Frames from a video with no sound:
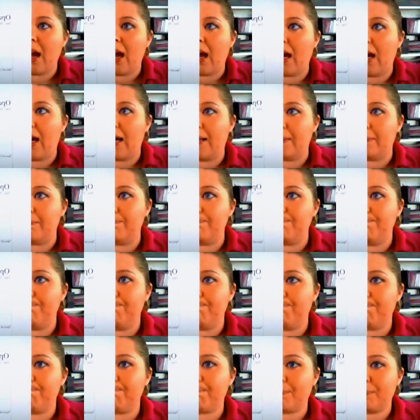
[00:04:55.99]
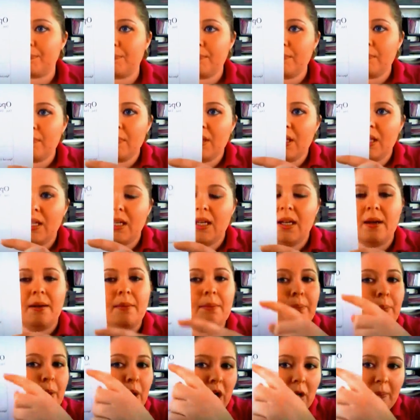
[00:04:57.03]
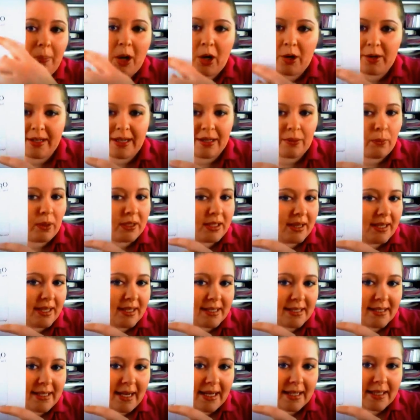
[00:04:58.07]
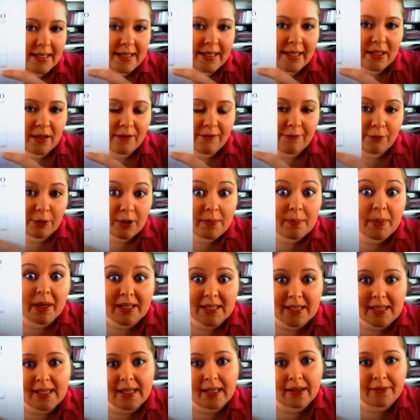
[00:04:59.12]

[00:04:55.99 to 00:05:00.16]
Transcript: book a party on one of these dates, get a free buzzing